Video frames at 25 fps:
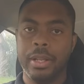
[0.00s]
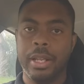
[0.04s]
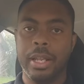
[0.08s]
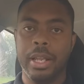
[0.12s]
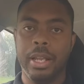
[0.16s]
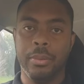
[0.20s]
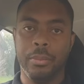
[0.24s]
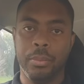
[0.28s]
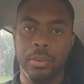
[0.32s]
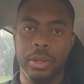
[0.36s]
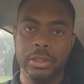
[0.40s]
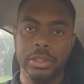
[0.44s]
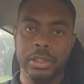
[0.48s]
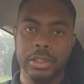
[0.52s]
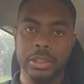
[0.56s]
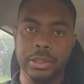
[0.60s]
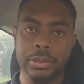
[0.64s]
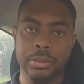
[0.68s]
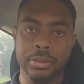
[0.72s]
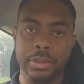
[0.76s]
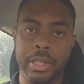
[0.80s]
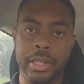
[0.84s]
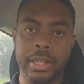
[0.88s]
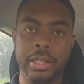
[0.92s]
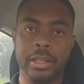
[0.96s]
And once
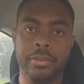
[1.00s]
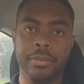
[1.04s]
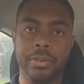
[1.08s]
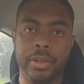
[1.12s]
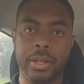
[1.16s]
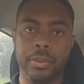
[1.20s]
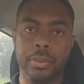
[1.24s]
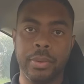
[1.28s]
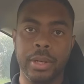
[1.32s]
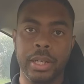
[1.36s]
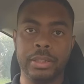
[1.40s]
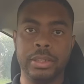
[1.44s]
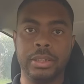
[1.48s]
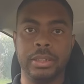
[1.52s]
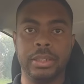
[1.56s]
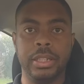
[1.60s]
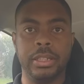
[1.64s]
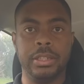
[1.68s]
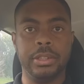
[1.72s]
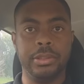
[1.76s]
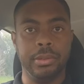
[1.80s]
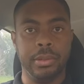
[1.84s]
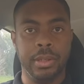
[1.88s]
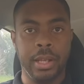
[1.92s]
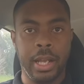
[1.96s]
you get a request
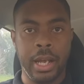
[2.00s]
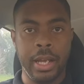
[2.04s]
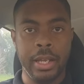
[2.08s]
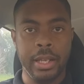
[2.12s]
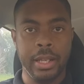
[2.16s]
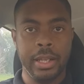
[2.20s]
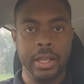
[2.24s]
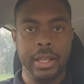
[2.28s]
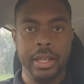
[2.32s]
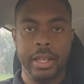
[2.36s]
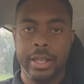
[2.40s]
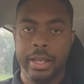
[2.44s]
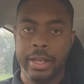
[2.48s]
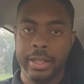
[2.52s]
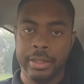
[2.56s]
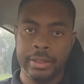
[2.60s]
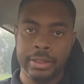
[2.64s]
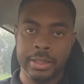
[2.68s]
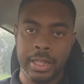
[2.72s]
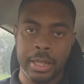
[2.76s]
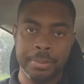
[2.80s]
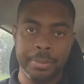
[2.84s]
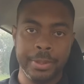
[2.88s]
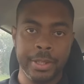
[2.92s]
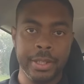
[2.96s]
that you like,
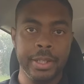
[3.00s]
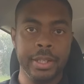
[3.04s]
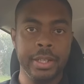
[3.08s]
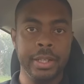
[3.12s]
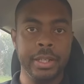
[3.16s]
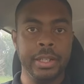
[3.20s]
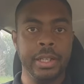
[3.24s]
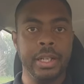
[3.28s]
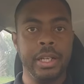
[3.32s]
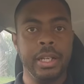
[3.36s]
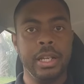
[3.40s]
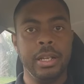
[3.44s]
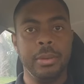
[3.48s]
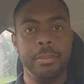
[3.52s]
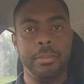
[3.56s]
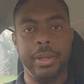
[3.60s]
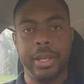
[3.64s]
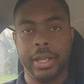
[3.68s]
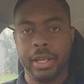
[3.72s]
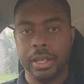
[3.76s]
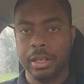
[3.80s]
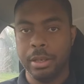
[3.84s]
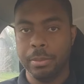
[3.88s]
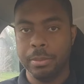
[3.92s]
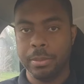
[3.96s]
accepting it,
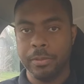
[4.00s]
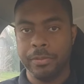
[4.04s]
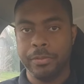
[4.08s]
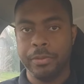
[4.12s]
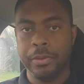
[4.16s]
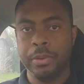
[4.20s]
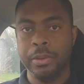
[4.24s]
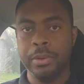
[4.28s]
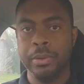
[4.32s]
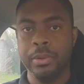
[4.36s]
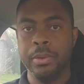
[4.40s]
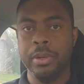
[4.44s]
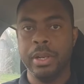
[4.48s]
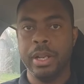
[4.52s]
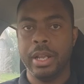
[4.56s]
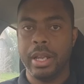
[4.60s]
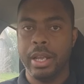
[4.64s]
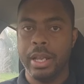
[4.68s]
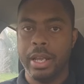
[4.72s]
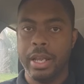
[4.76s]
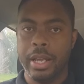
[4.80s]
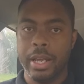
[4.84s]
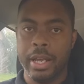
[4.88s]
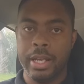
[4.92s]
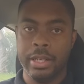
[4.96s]
picking up the food,
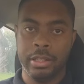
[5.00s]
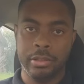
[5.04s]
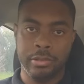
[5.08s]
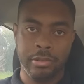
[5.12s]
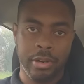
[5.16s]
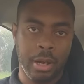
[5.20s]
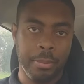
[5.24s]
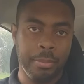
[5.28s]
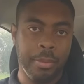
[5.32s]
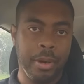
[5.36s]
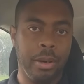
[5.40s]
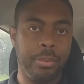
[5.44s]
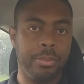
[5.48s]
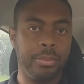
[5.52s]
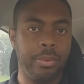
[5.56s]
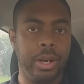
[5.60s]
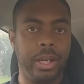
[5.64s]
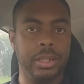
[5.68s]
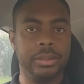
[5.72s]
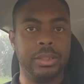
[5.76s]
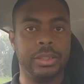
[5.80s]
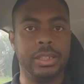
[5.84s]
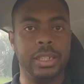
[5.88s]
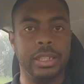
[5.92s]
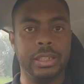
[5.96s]
and the drop-off
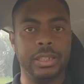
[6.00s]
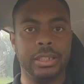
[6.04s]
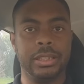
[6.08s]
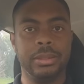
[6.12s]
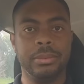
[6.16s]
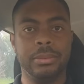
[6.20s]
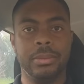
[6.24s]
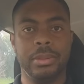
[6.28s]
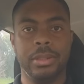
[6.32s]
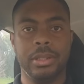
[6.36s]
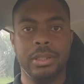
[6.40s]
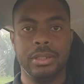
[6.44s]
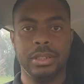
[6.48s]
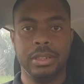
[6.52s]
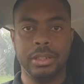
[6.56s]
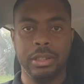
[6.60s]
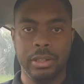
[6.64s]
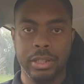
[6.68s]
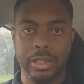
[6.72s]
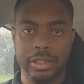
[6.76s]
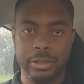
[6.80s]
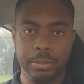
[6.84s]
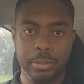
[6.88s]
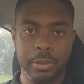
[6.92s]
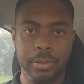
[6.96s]
process. So
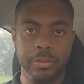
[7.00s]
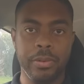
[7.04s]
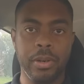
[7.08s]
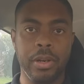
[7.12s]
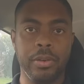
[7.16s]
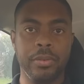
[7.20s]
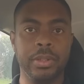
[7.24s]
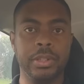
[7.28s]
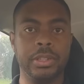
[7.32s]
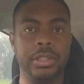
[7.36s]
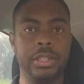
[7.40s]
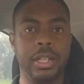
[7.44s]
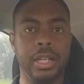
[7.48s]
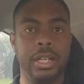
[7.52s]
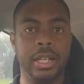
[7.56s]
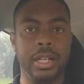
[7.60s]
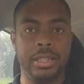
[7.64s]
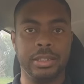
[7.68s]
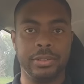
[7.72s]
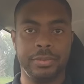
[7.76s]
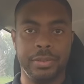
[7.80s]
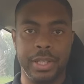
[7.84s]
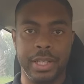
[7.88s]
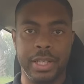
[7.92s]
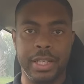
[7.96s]
let's move over to the
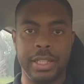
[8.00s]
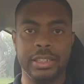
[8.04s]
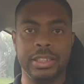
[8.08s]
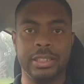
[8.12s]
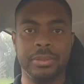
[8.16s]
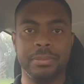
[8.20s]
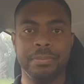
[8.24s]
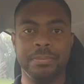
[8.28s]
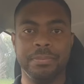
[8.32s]
next phase.